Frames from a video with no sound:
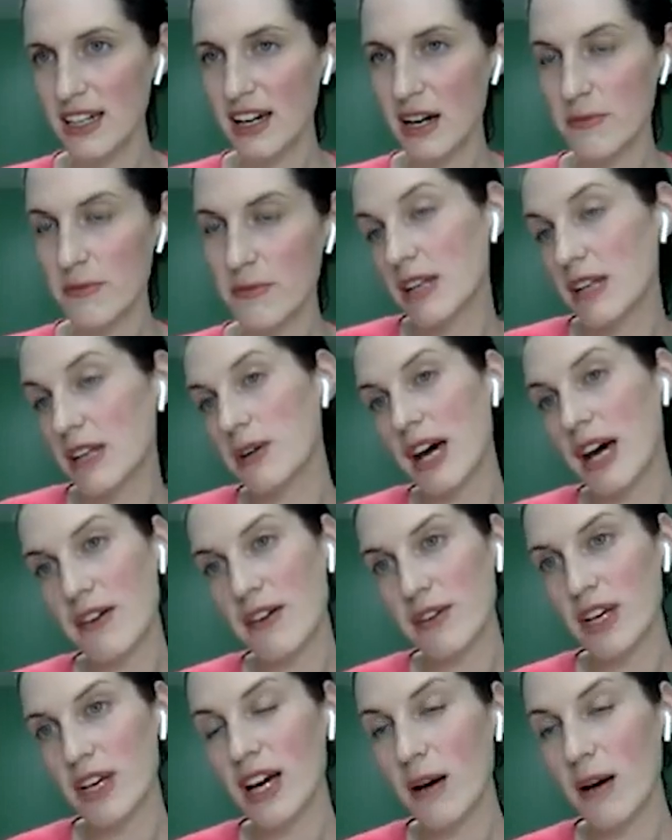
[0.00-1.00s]
And then you have
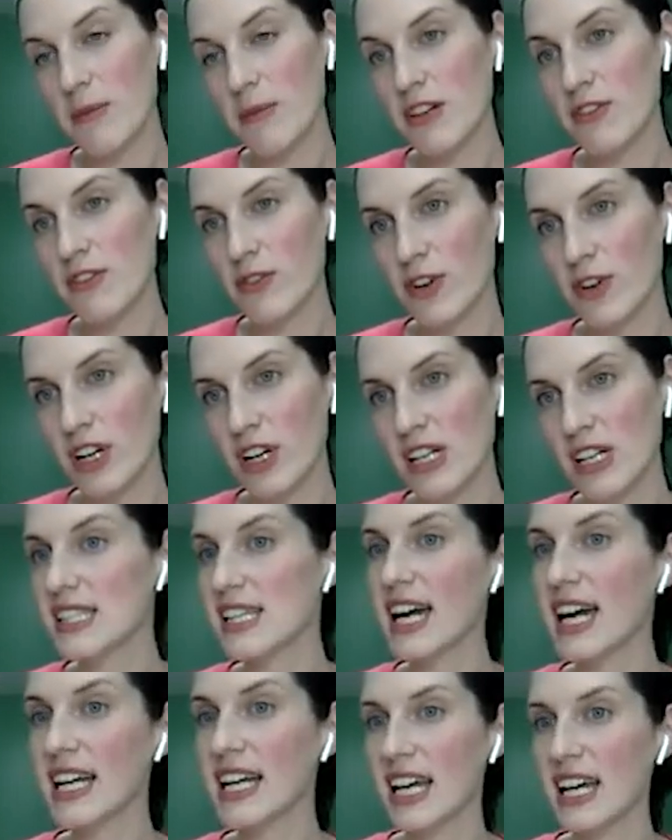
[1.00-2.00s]
you come in for a
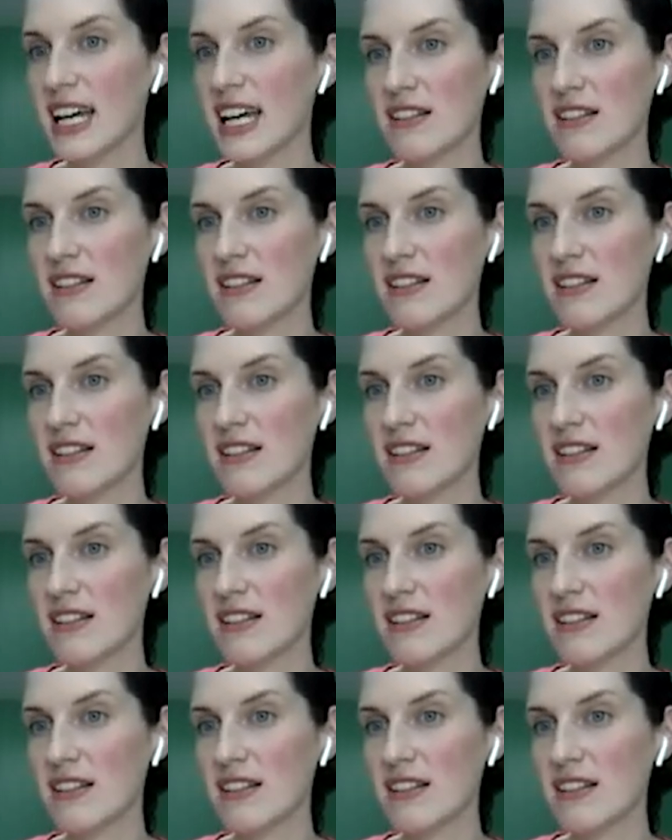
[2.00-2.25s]
signing.